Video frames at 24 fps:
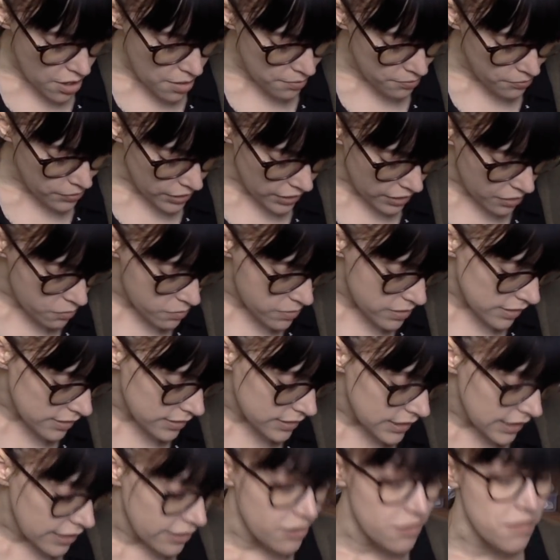but I will
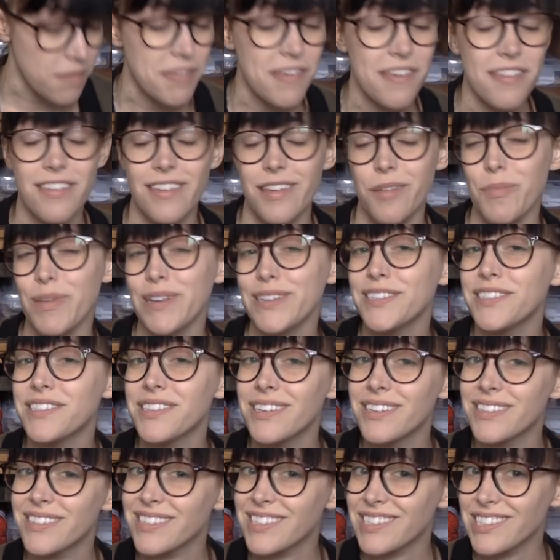tell you the theme is
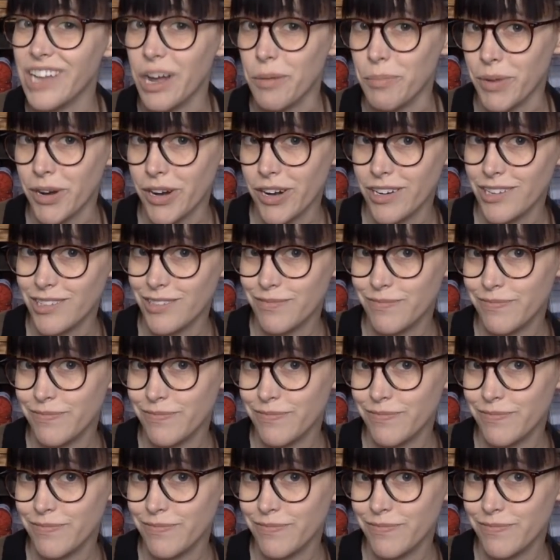summer.